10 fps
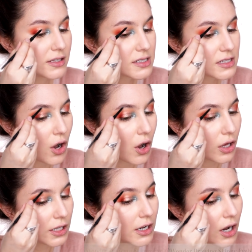This
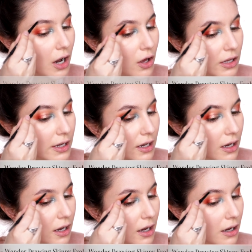
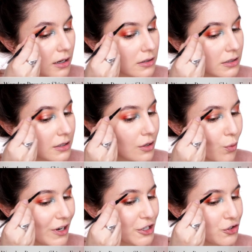Holika
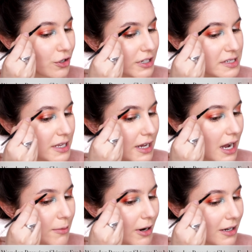Wonder Drawing Skinny
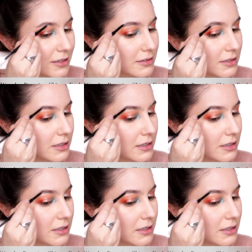Eyebrow.